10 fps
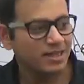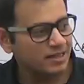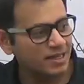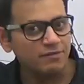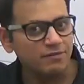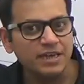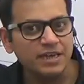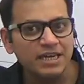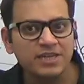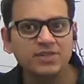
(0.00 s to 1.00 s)
There are
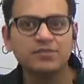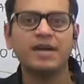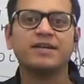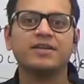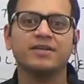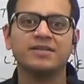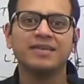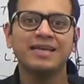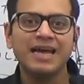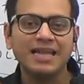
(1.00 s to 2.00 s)
various factors
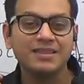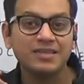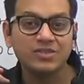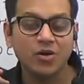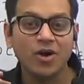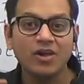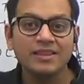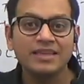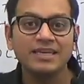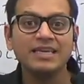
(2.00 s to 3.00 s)
and these all
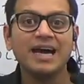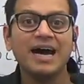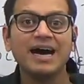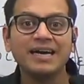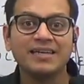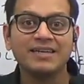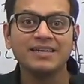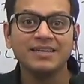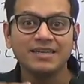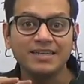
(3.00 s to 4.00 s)
three are
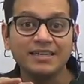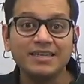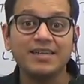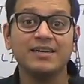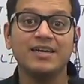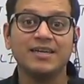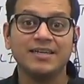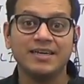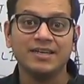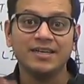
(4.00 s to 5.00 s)

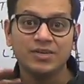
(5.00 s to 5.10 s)
interrelated.